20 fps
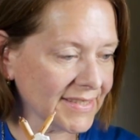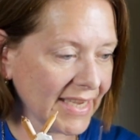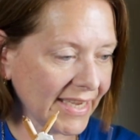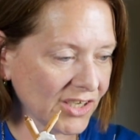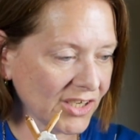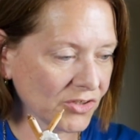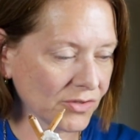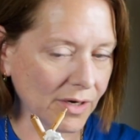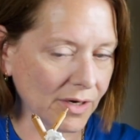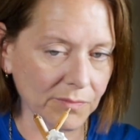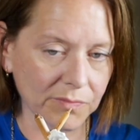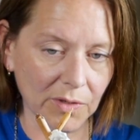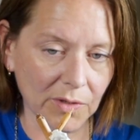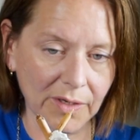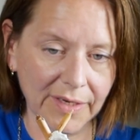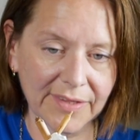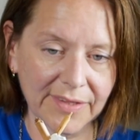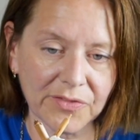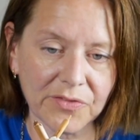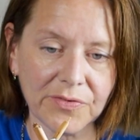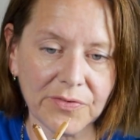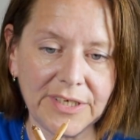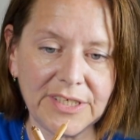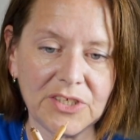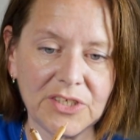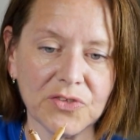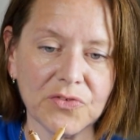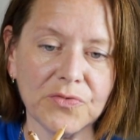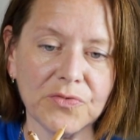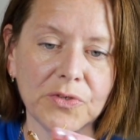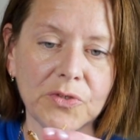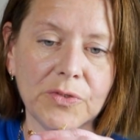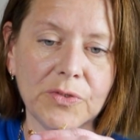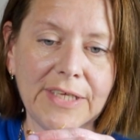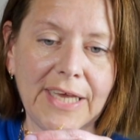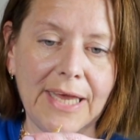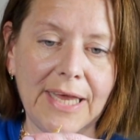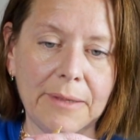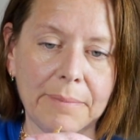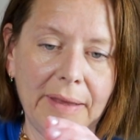take your upright, thread it through
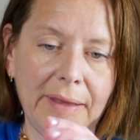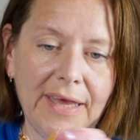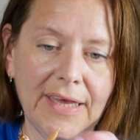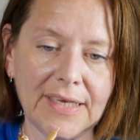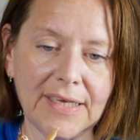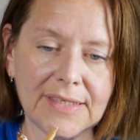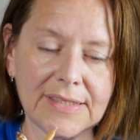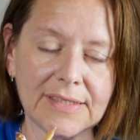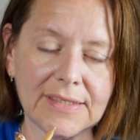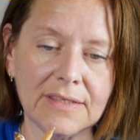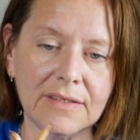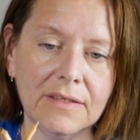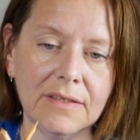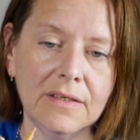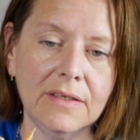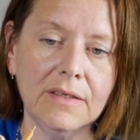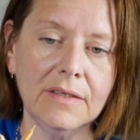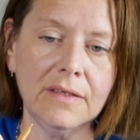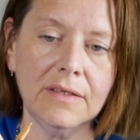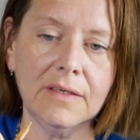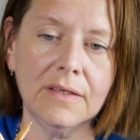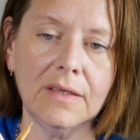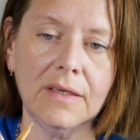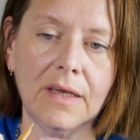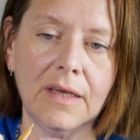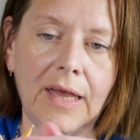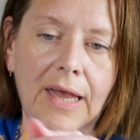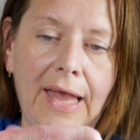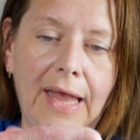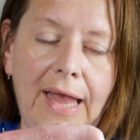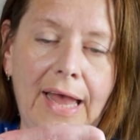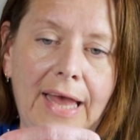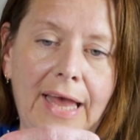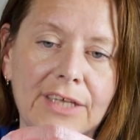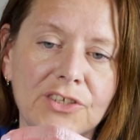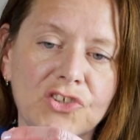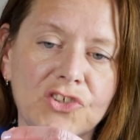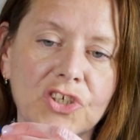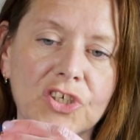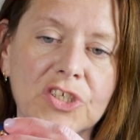the apex
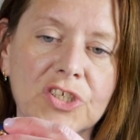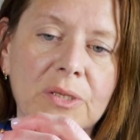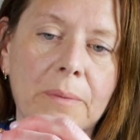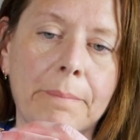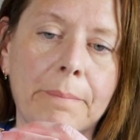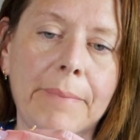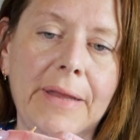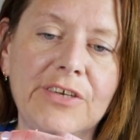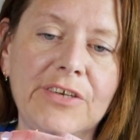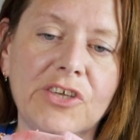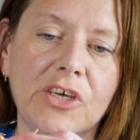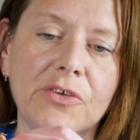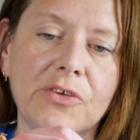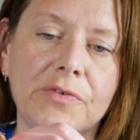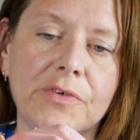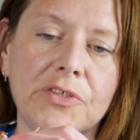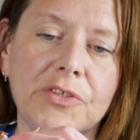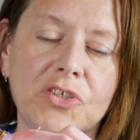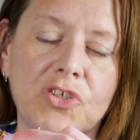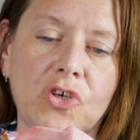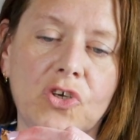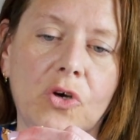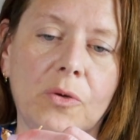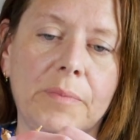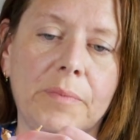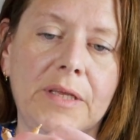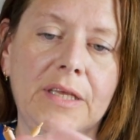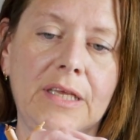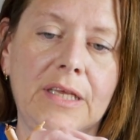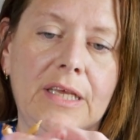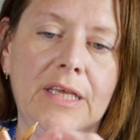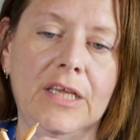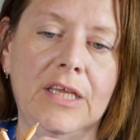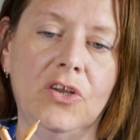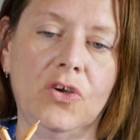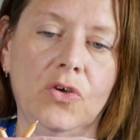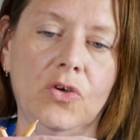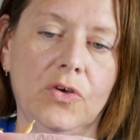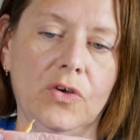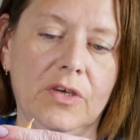and just bend over at the top
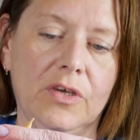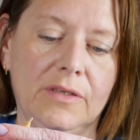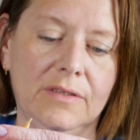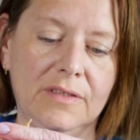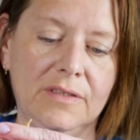in a hook.